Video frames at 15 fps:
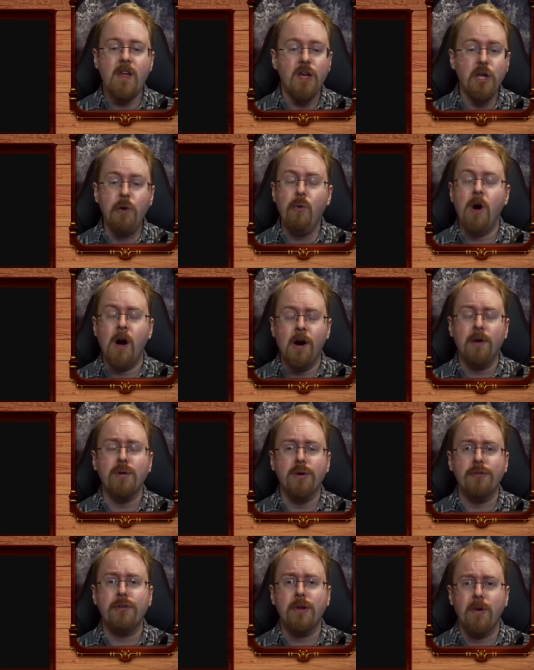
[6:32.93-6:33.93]
you are
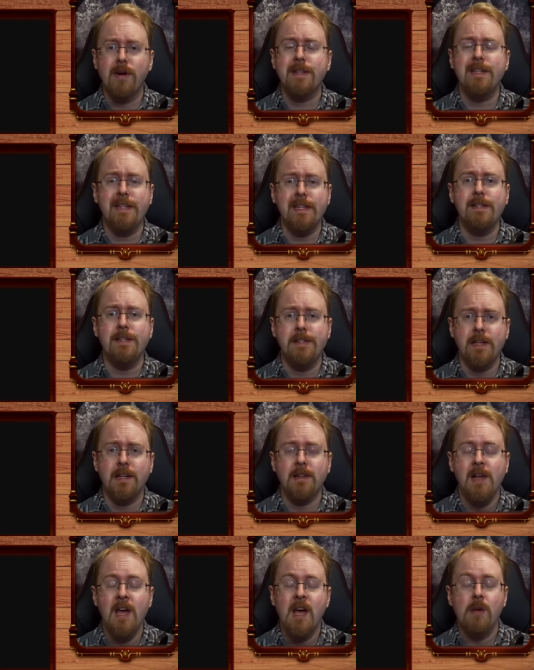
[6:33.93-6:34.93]
also going to need to
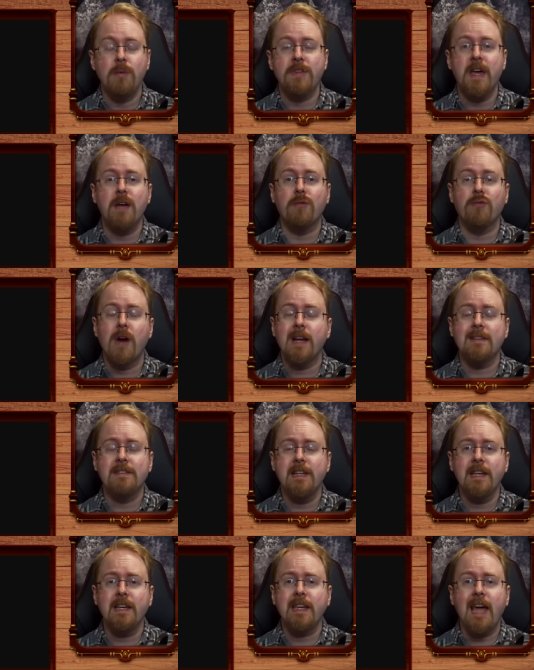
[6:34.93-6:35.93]
deal with a
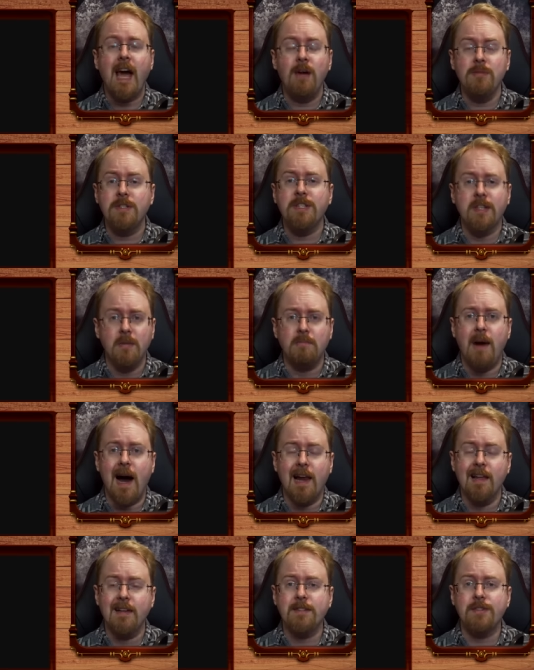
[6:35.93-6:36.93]
rising
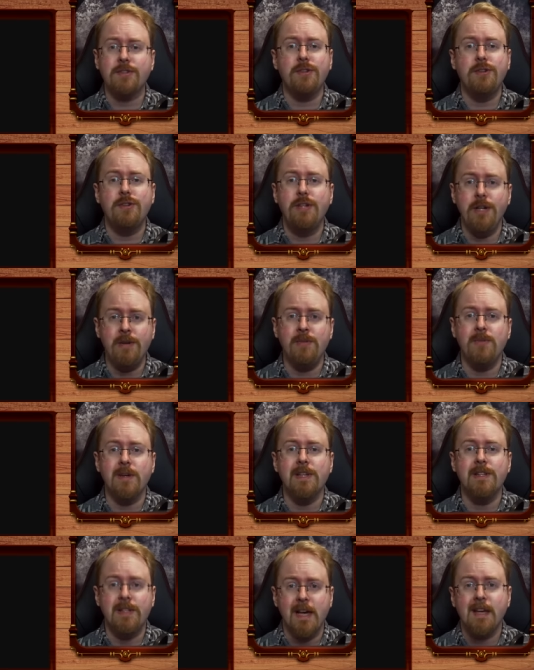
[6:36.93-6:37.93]
counterbalance to
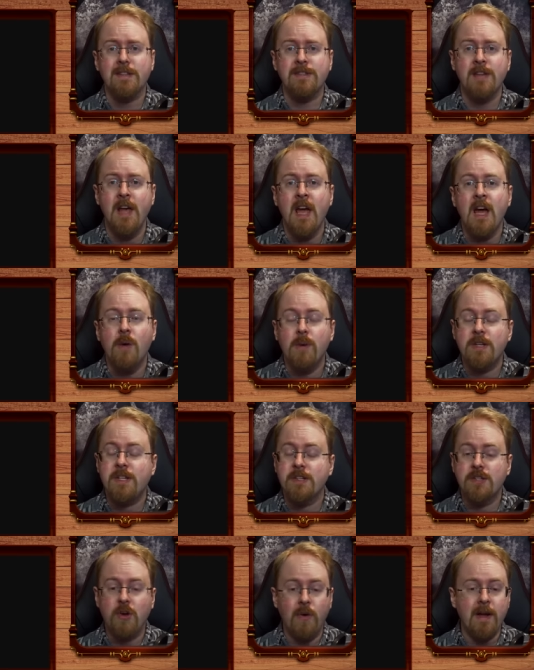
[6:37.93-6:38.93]
this, which
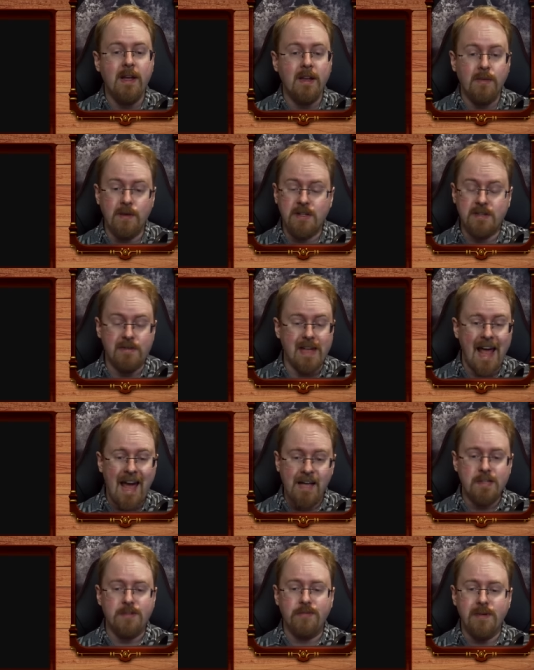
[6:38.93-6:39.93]
is going, which
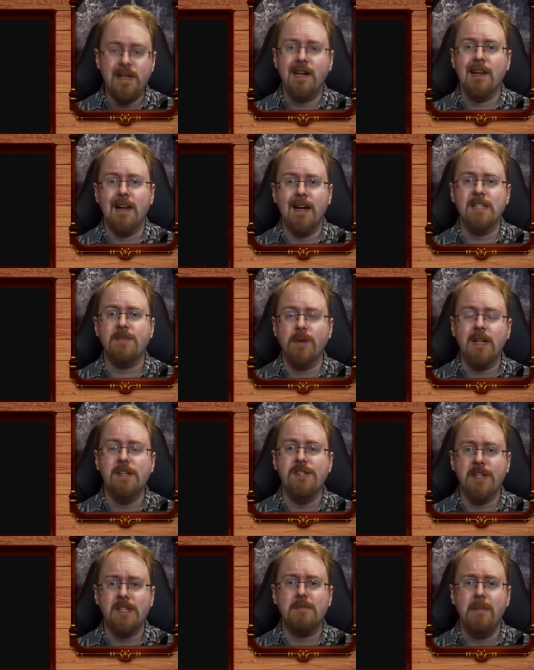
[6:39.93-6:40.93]
has realized what I
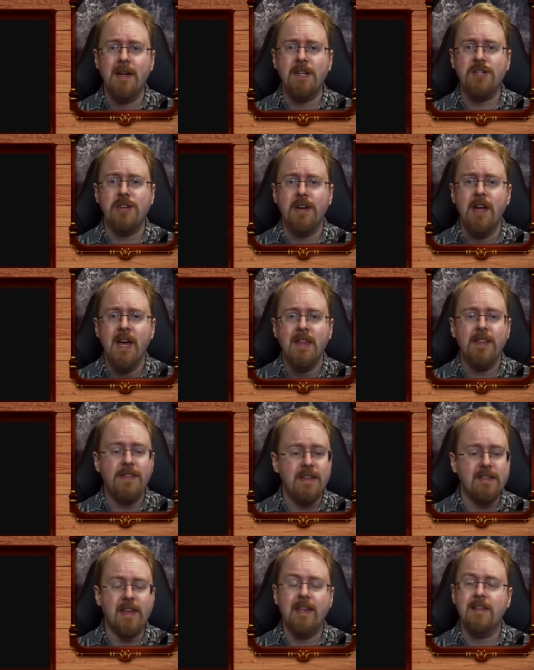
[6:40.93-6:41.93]
just mentioned, that
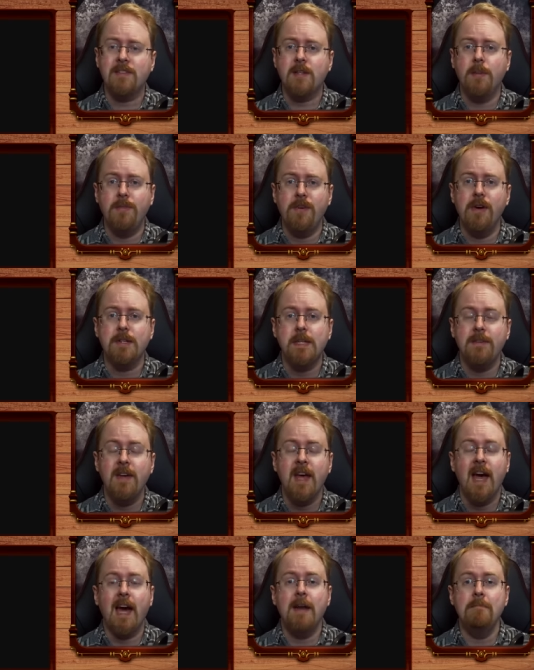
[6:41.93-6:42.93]
this is subversive
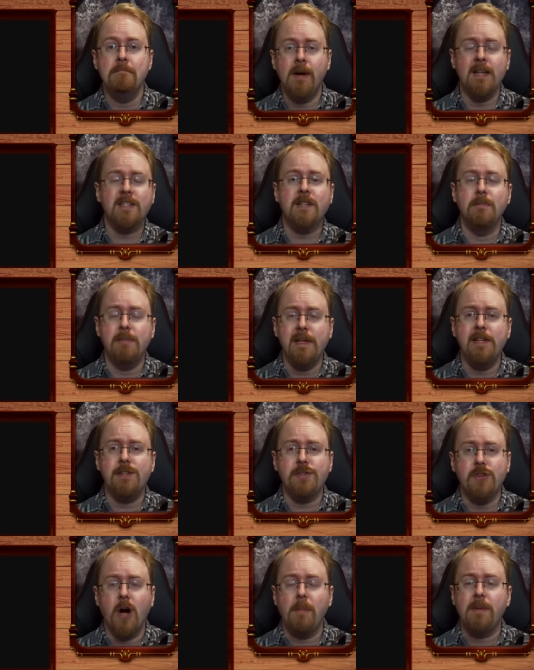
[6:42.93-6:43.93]
and must be
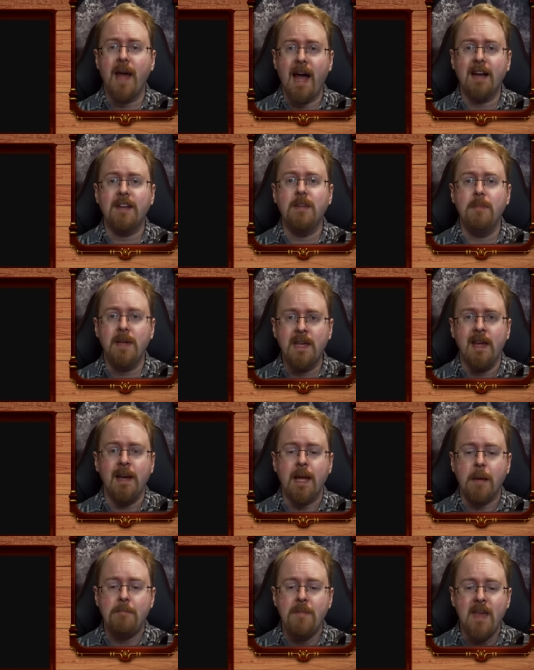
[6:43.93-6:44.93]
stopped at the
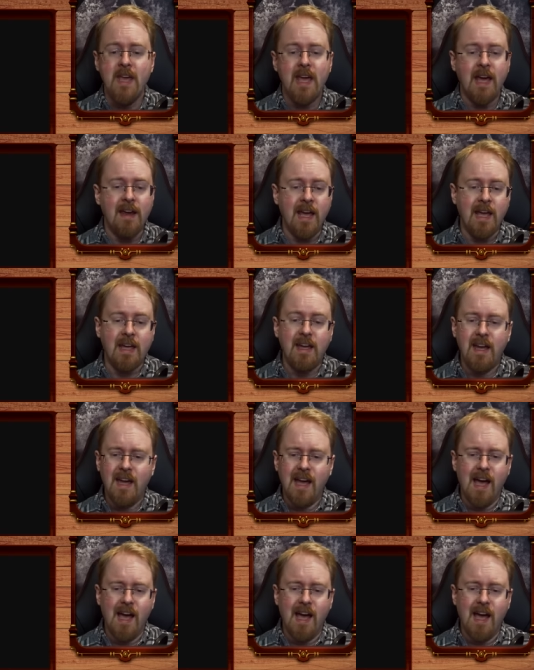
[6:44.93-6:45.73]
beginning. And hey,